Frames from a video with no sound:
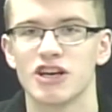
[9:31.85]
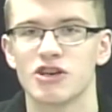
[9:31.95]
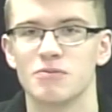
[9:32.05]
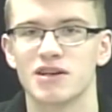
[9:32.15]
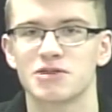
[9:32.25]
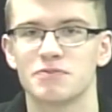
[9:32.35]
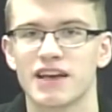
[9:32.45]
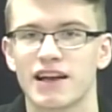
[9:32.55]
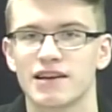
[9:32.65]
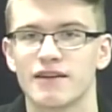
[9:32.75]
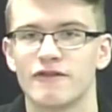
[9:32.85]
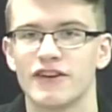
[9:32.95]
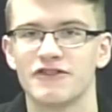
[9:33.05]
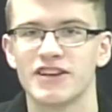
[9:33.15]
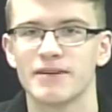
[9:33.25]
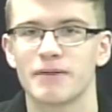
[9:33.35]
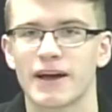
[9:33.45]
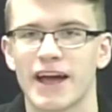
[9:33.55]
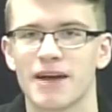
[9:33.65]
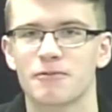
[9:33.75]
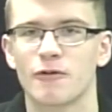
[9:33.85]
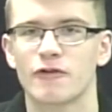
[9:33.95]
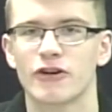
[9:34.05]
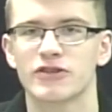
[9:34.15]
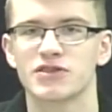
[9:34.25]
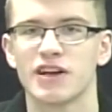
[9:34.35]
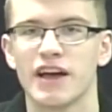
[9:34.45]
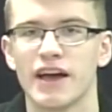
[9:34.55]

You must be at 15 by April 1st